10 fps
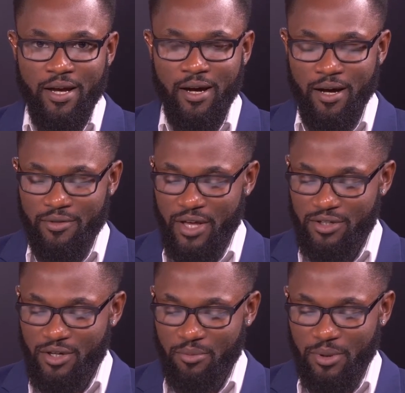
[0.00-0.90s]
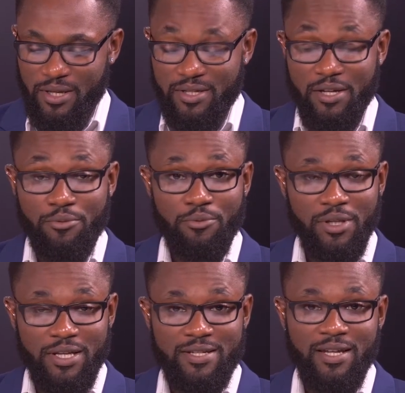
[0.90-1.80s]
that took place and
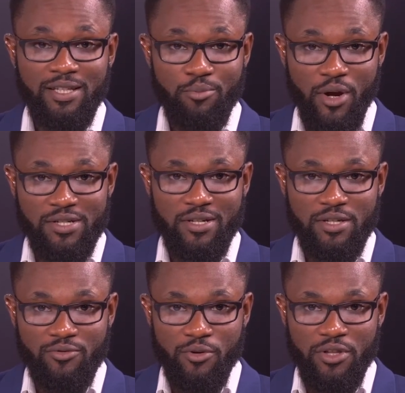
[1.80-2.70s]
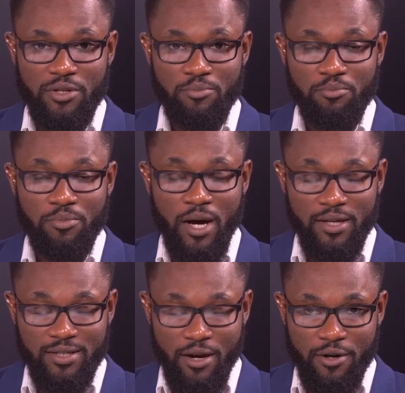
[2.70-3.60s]
really set the precedent for the
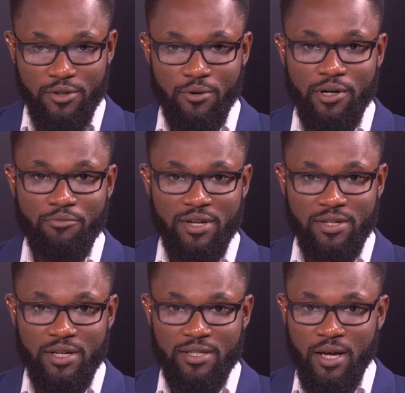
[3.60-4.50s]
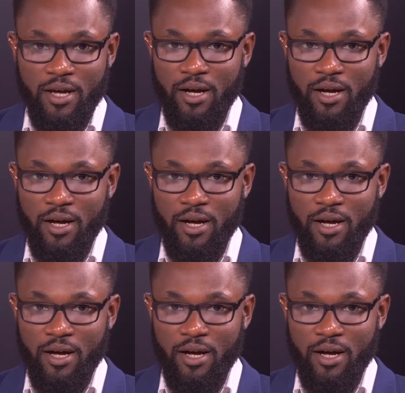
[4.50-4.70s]
territory and residents.